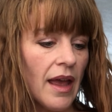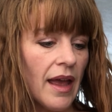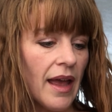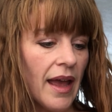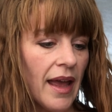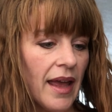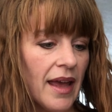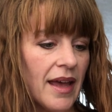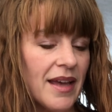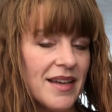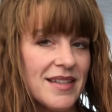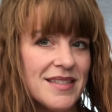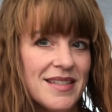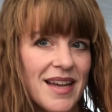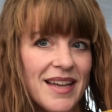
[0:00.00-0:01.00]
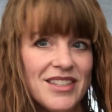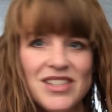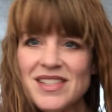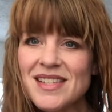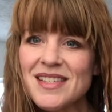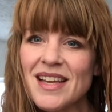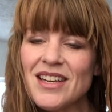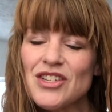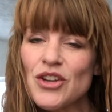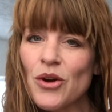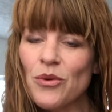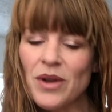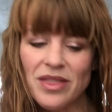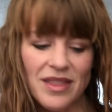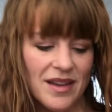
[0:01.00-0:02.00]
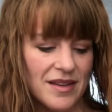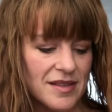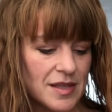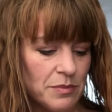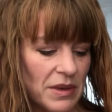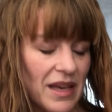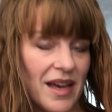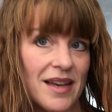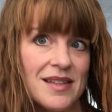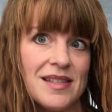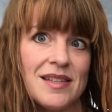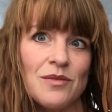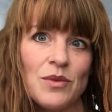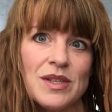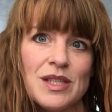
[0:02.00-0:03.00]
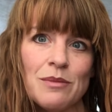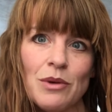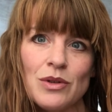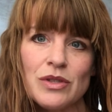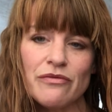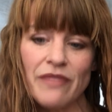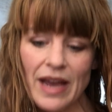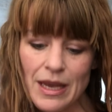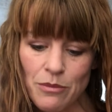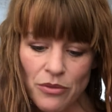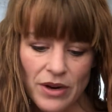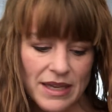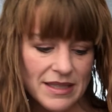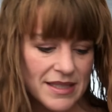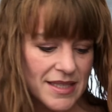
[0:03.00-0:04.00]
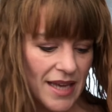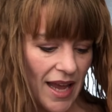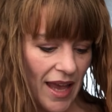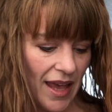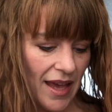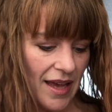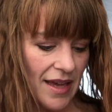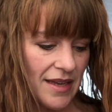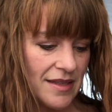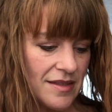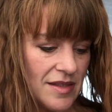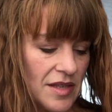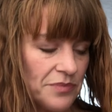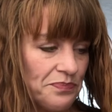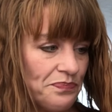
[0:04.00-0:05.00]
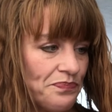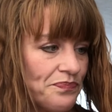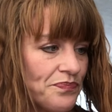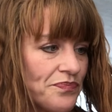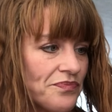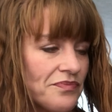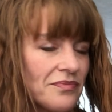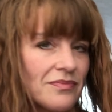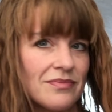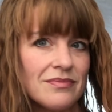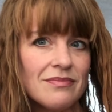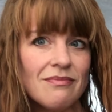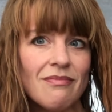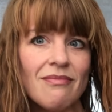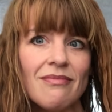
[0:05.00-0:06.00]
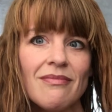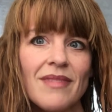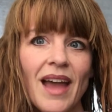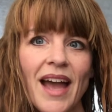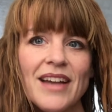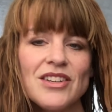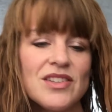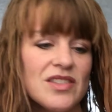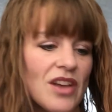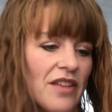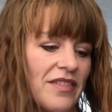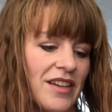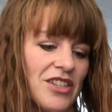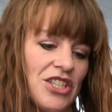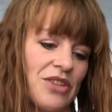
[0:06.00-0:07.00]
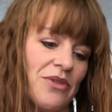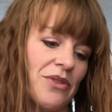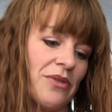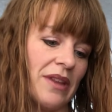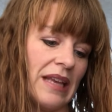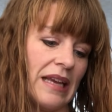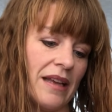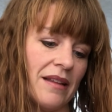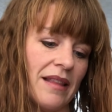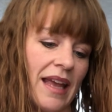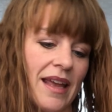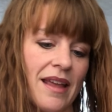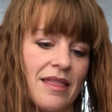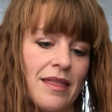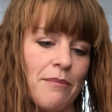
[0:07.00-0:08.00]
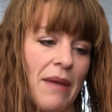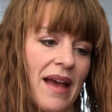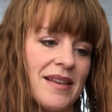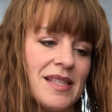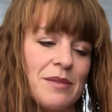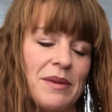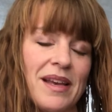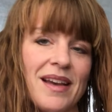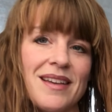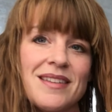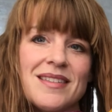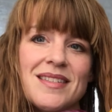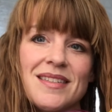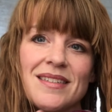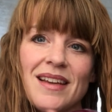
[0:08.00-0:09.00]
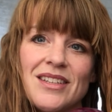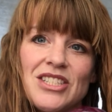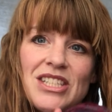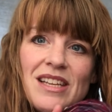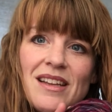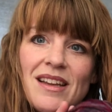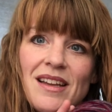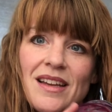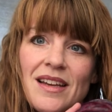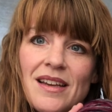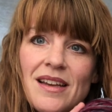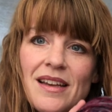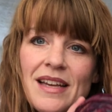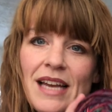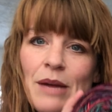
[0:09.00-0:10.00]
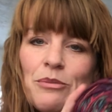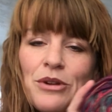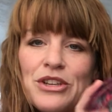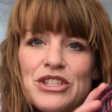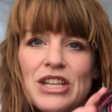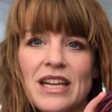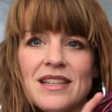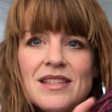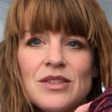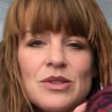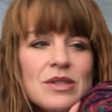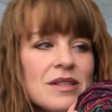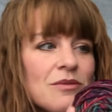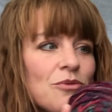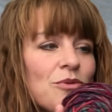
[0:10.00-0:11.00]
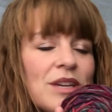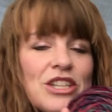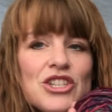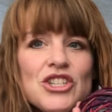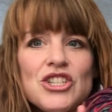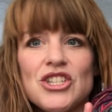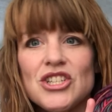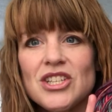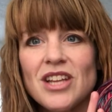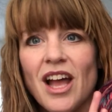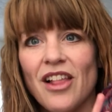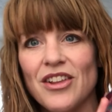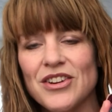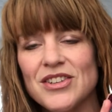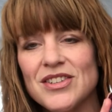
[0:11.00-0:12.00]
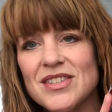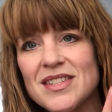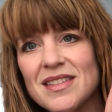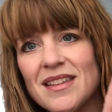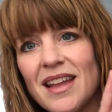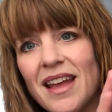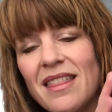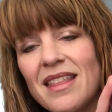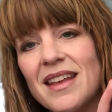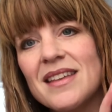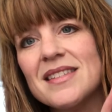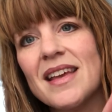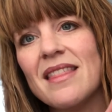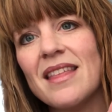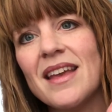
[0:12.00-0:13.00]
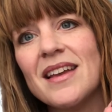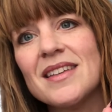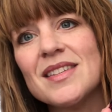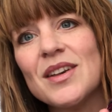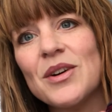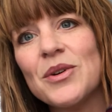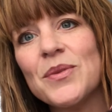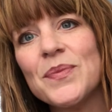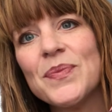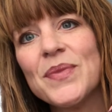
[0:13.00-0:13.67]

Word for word: And I just decided to go with this because it was the most vibrant and I just thought that she would really like it the best because she appreciates rich colors like these, I think. So